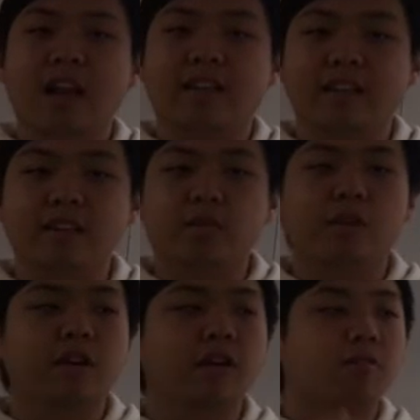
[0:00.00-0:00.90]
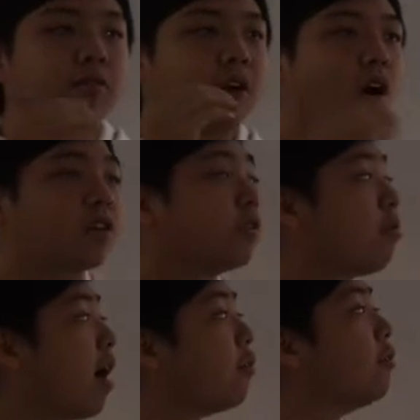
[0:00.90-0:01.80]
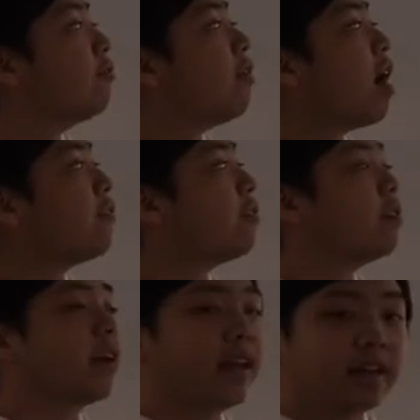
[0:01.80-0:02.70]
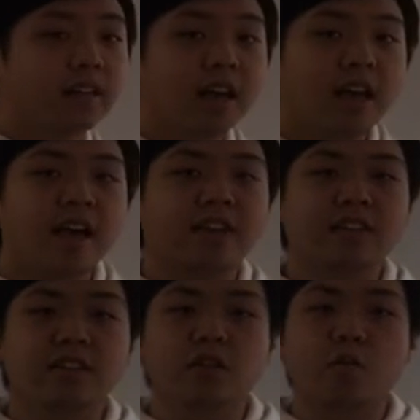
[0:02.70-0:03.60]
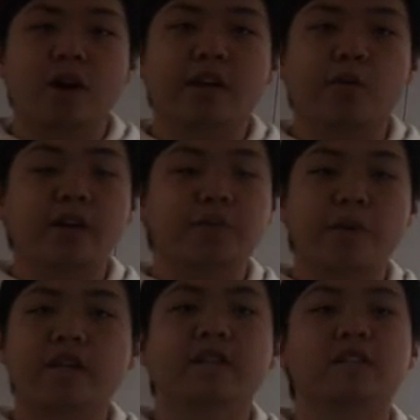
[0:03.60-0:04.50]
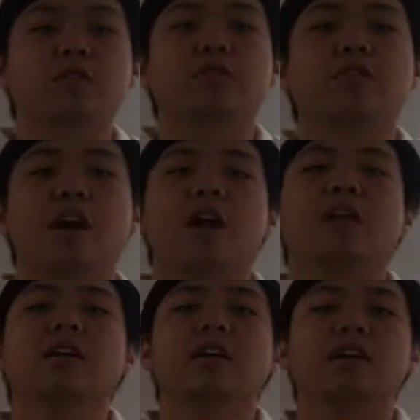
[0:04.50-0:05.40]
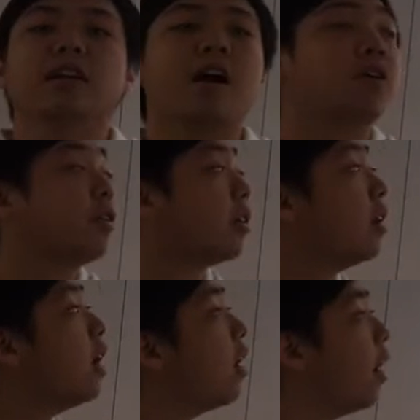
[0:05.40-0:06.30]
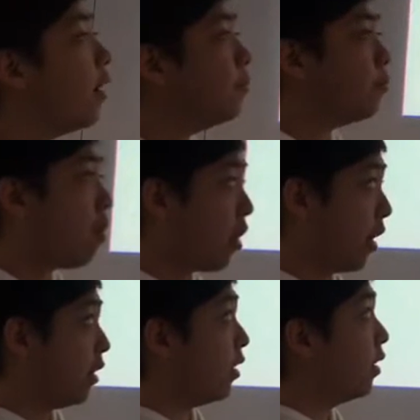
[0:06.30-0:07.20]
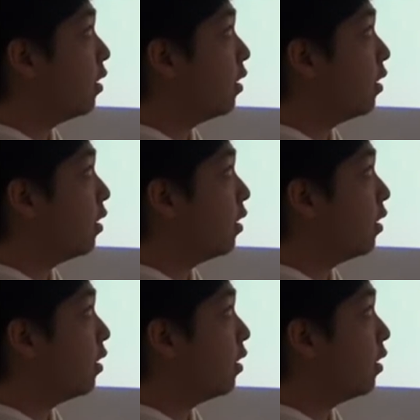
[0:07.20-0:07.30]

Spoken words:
like this would cost around 500 yen, and this is what we expected to sell in our market.